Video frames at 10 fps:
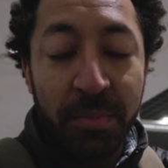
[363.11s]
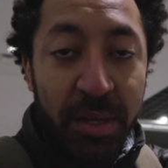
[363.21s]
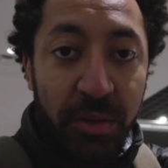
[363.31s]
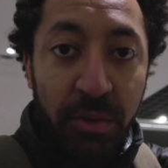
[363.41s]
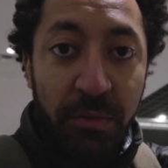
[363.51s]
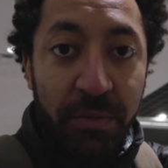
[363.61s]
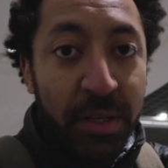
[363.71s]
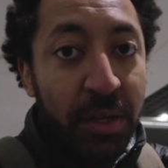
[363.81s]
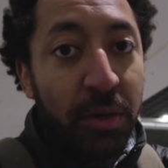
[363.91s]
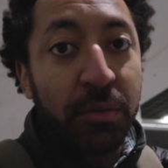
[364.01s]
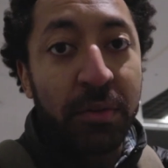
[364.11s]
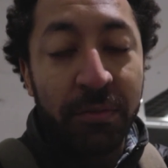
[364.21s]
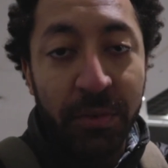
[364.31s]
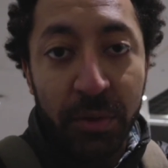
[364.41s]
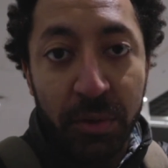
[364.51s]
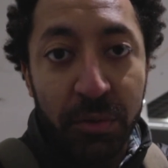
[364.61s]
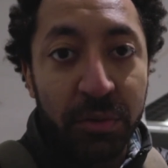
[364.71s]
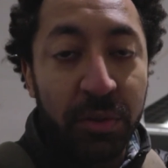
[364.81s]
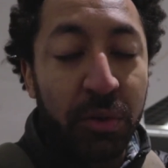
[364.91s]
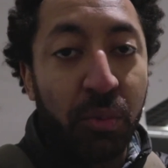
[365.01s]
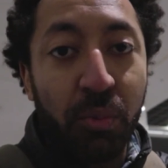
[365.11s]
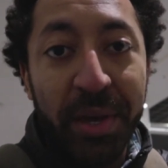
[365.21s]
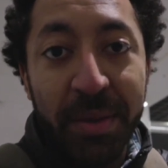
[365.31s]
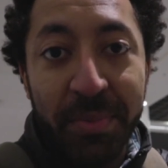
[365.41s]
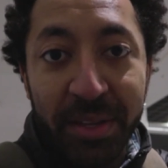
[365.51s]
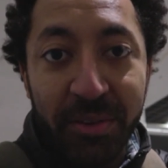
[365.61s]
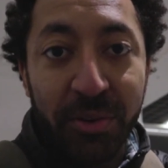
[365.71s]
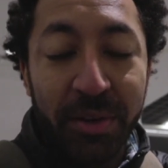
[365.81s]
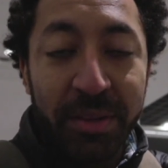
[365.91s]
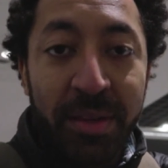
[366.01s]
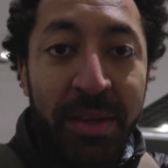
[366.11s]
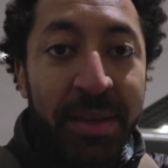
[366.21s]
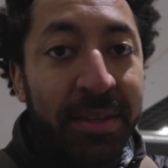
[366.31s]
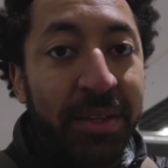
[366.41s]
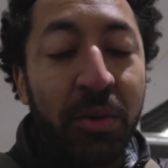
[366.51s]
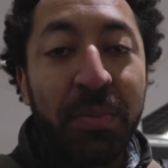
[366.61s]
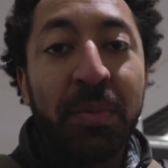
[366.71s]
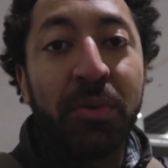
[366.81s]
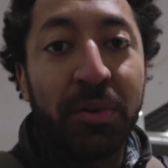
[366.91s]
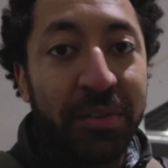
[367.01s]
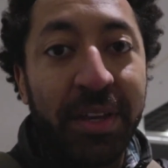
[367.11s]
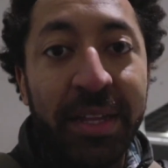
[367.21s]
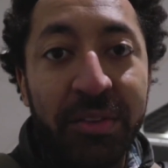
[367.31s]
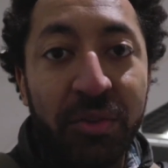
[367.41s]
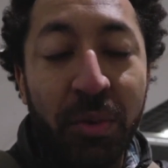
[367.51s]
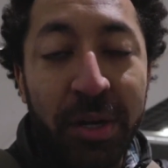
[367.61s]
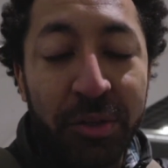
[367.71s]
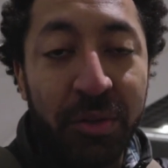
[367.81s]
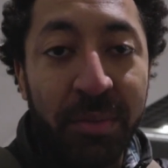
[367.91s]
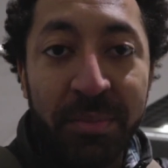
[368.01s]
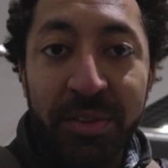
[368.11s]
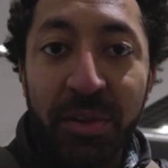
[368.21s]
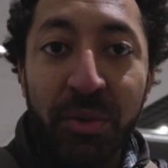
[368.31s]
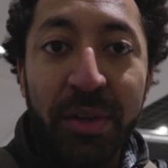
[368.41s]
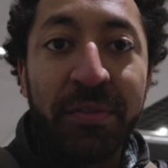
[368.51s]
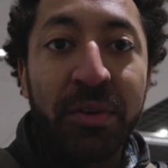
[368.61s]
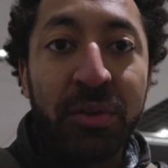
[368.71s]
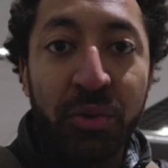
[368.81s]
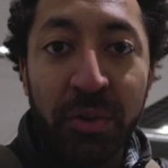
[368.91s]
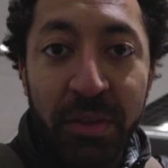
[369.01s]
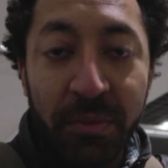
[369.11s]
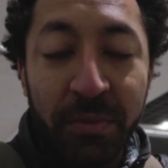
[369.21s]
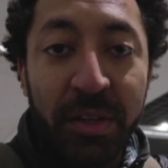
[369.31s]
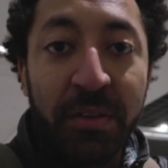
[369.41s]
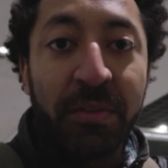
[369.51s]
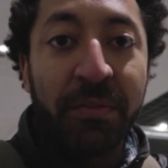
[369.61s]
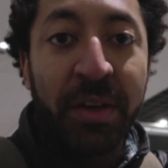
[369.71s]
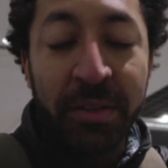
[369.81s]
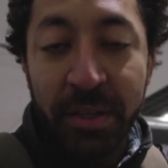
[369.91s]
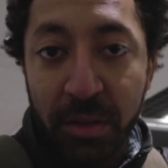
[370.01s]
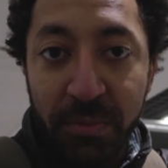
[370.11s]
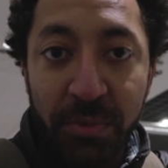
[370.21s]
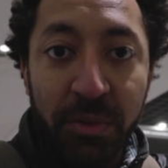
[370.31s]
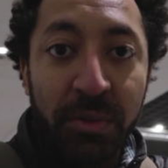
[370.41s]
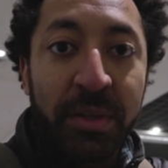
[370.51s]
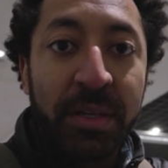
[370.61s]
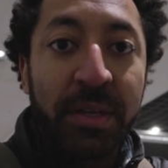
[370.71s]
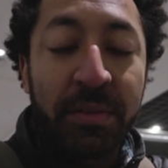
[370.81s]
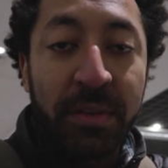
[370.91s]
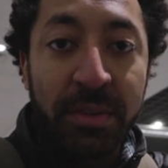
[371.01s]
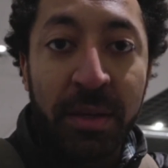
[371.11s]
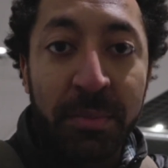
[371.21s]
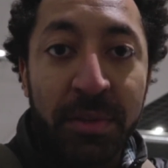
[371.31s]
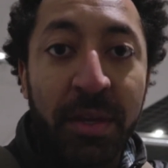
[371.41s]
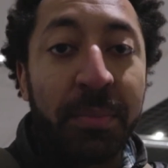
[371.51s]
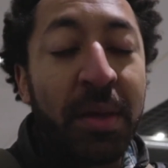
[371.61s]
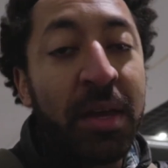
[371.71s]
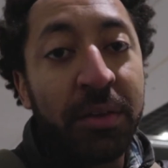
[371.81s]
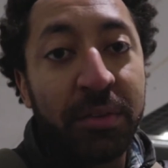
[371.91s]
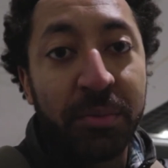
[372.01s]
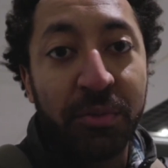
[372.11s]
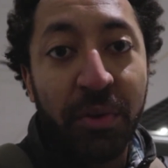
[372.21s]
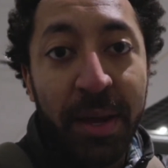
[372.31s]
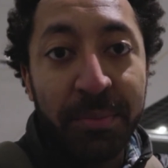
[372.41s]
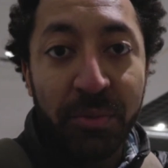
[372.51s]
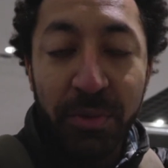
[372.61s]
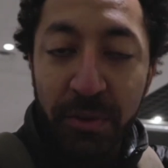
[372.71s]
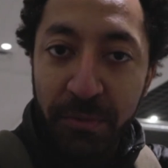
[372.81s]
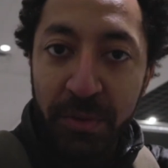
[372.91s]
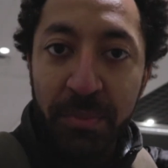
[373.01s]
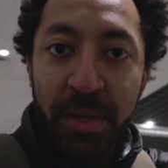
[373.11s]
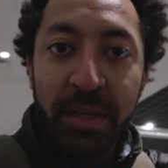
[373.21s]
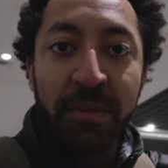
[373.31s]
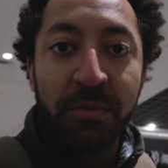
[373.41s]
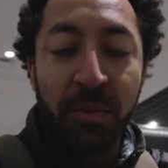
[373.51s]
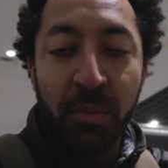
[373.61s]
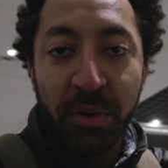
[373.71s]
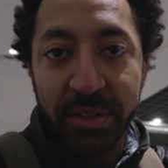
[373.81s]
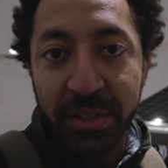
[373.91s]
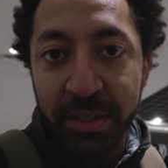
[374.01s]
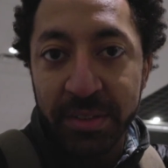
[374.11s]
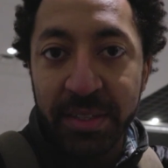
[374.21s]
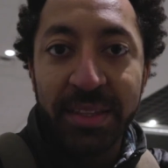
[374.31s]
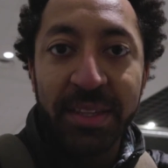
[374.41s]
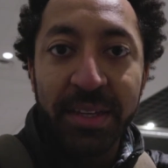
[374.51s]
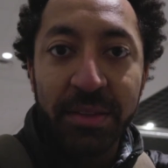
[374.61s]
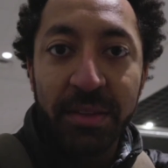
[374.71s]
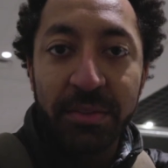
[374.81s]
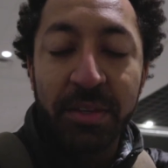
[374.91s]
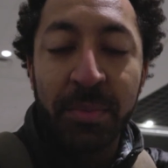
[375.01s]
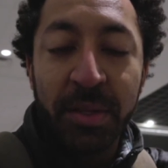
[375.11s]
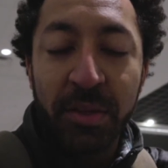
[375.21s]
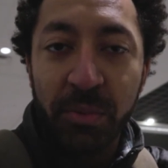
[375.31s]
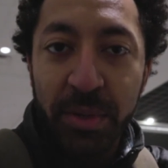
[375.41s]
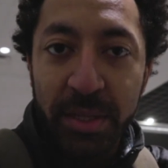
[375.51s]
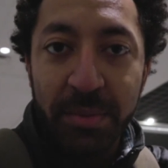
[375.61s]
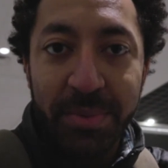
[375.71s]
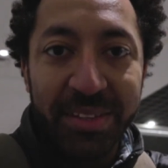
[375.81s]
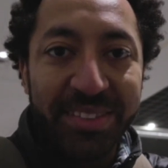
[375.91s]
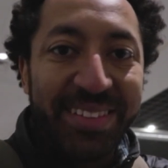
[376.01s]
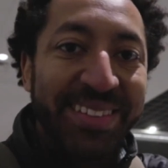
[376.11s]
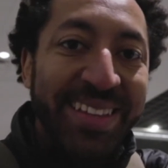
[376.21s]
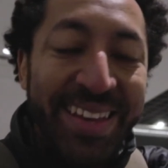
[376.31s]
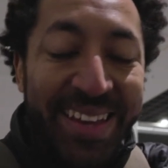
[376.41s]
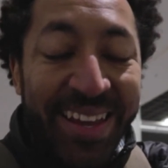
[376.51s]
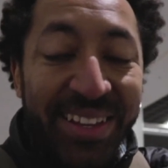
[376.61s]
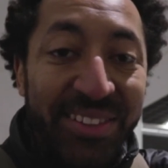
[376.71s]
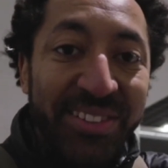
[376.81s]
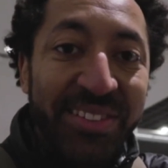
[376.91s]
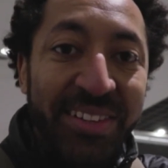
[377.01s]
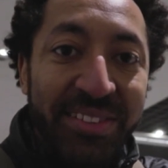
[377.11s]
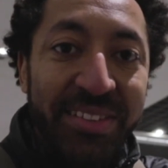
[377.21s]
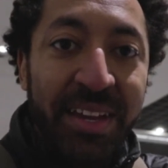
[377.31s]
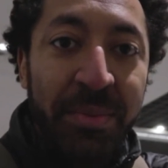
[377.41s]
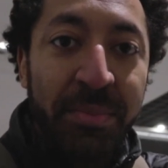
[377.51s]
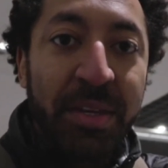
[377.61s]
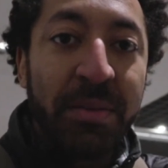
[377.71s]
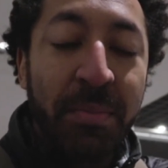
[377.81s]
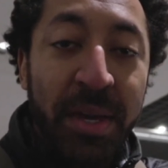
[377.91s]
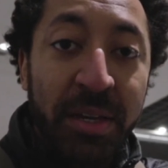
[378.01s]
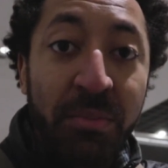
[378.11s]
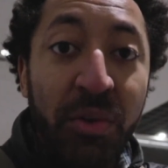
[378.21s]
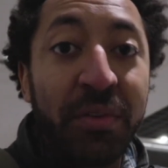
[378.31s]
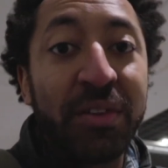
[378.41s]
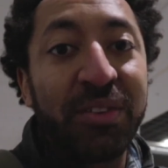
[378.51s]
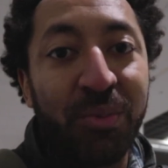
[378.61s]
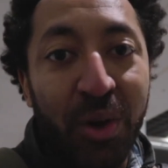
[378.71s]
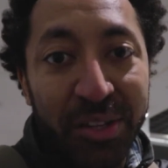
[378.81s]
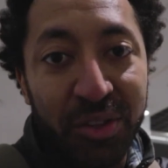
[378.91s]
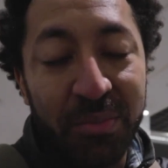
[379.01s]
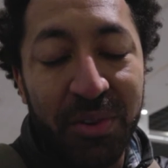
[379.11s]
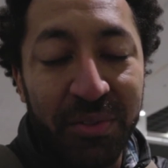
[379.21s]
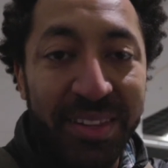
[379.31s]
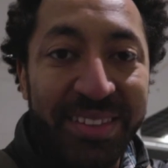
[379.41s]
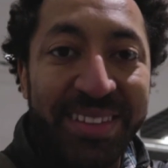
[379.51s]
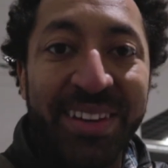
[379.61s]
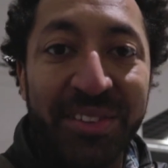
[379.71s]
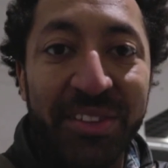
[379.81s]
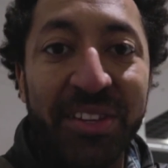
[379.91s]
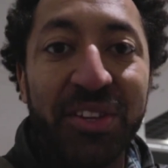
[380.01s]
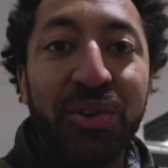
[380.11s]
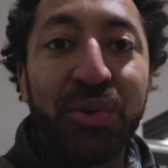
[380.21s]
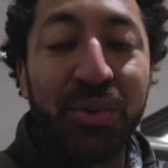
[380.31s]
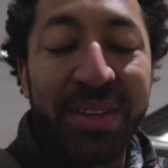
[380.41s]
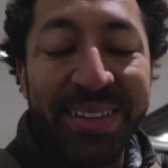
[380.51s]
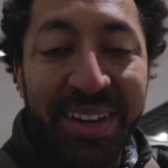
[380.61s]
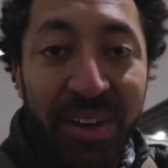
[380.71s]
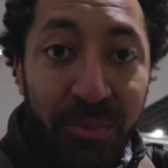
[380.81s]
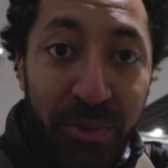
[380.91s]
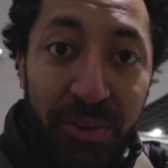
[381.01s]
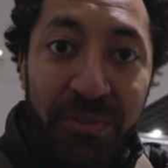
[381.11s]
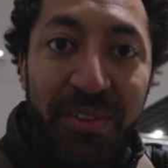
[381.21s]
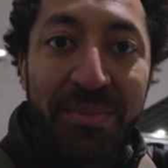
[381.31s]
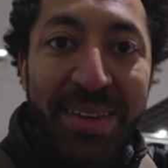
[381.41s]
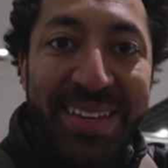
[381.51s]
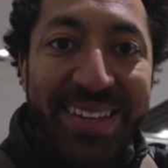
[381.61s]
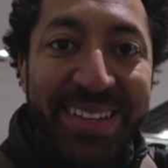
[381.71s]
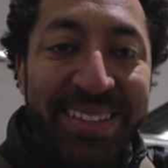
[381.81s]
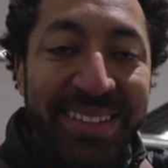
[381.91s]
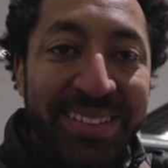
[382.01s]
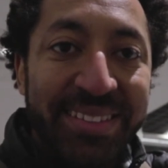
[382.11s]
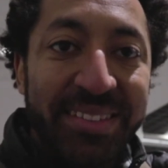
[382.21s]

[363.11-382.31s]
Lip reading: make your videos and photos look way better, and you know, people are excited to watch them. So if you enjoyed this video, if you found it helpful, give it a thumbs up. Subscribe to Reel Filmmaking for more content like this coming on a weekly basis. And until next time, keep making movies and watching movies, and I'll see you on Reel Filmmaking.